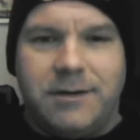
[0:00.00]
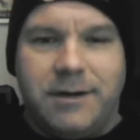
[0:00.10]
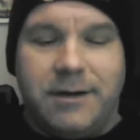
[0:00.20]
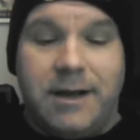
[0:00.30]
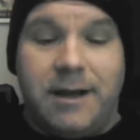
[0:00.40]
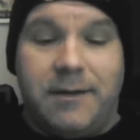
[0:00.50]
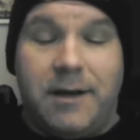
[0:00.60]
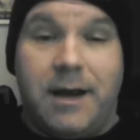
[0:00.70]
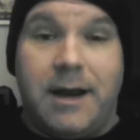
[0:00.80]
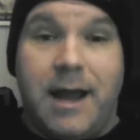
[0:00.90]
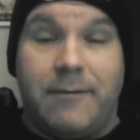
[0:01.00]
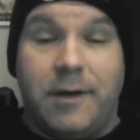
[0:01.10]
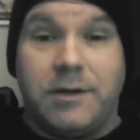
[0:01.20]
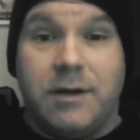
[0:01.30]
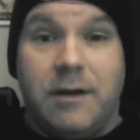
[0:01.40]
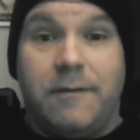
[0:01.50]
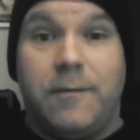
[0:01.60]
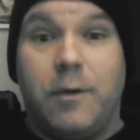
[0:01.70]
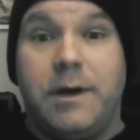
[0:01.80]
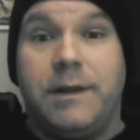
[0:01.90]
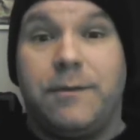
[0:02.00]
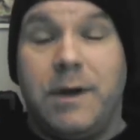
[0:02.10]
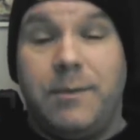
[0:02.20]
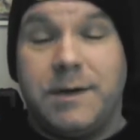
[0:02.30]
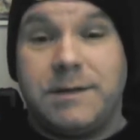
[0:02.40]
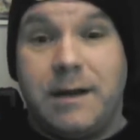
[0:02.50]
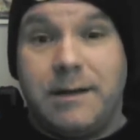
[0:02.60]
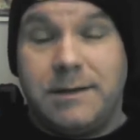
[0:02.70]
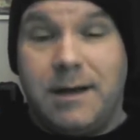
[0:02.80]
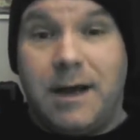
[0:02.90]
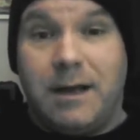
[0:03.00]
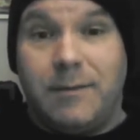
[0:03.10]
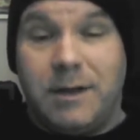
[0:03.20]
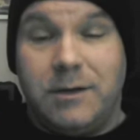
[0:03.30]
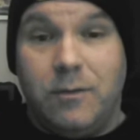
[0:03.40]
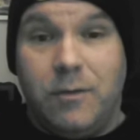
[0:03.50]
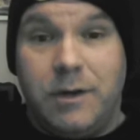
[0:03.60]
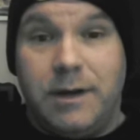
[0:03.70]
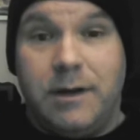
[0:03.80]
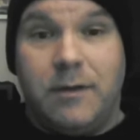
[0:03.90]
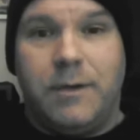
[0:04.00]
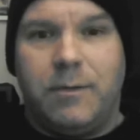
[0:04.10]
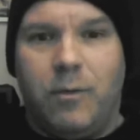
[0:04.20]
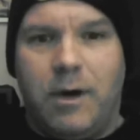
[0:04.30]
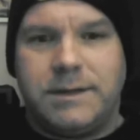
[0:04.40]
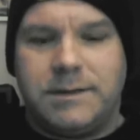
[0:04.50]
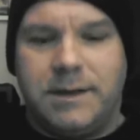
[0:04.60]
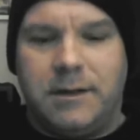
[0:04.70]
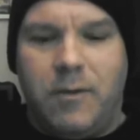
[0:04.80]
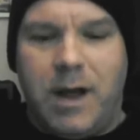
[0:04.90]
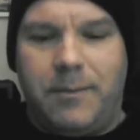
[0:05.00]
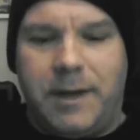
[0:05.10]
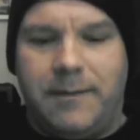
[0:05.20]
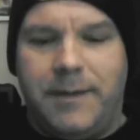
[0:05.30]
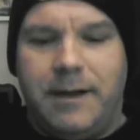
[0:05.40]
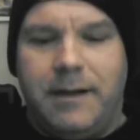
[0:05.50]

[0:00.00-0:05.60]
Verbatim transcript: You're, you're going to hit on uh, average 43% of the time you would with one single weapon.